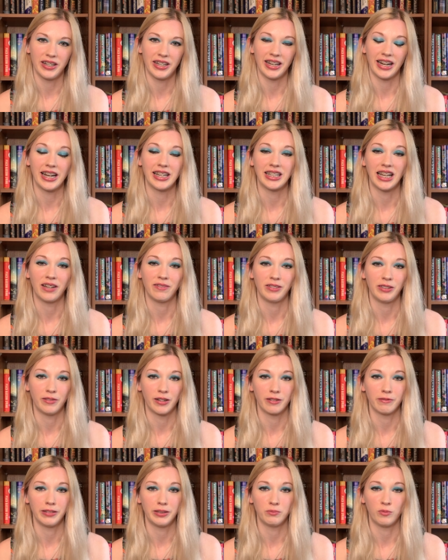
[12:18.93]
and I definitely
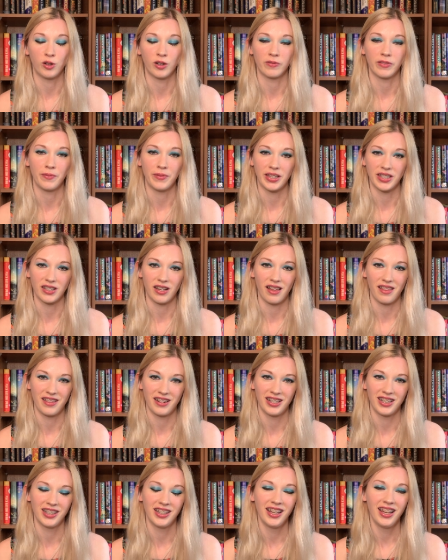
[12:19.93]
want to read more from this
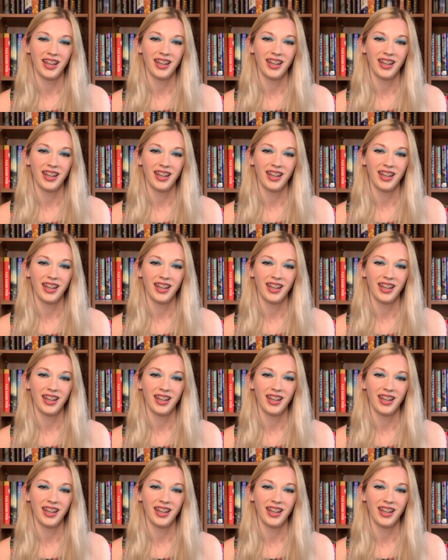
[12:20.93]
author,